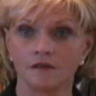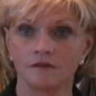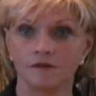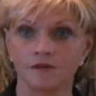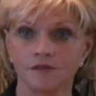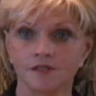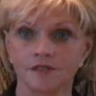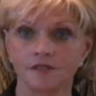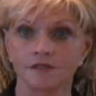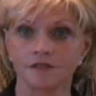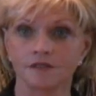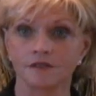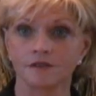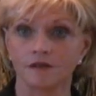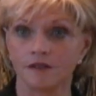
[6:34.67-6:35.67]

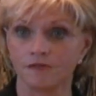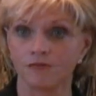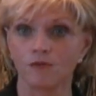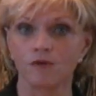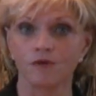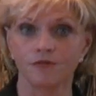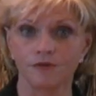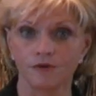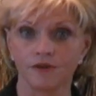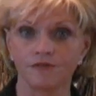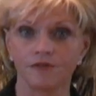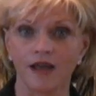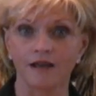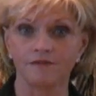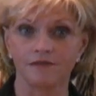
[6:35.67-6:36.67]
versus $34,000 or
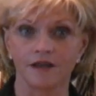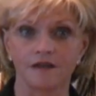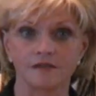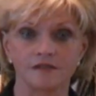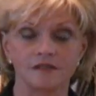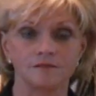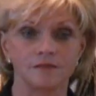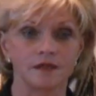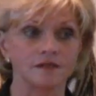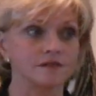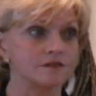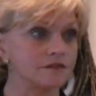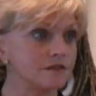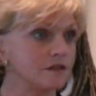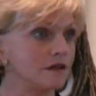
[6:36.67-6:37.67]
$35,000 or
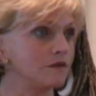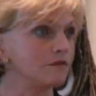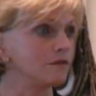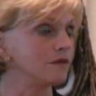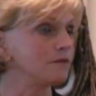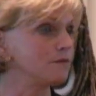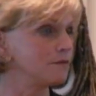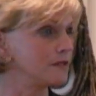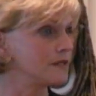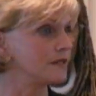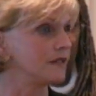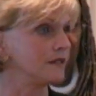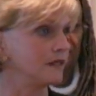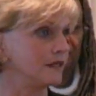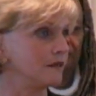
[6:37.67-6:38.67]
so for a
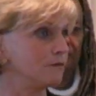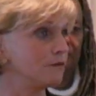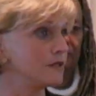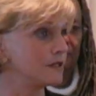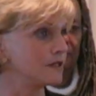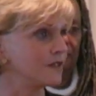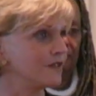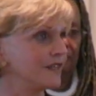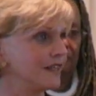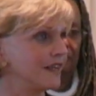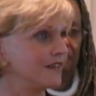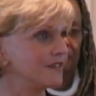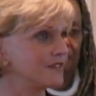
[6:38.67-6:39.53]
prisoner in our